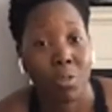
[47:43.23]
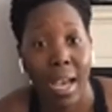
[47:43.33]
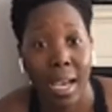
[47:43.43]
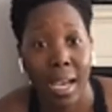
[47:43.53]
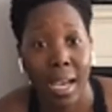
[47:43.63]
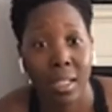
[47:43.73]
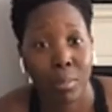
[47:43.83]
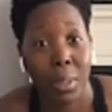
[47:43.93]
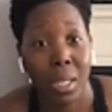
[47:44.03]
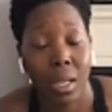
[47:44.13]
after you've
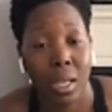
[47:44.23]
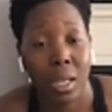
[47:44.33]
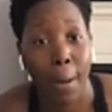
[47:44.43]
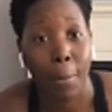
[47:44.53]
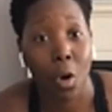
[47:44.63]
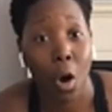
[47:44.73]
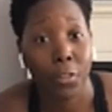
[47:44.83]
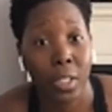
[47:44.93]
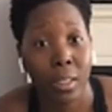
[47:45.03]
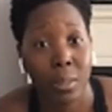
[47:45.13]
had maybe a
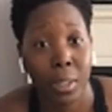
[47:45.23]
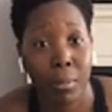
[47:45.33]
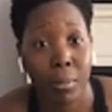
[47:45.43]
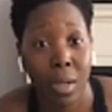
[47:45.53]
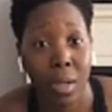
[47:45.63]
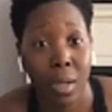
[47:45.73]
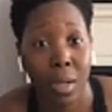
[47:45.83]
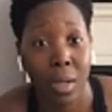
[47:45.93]
cup of coffee,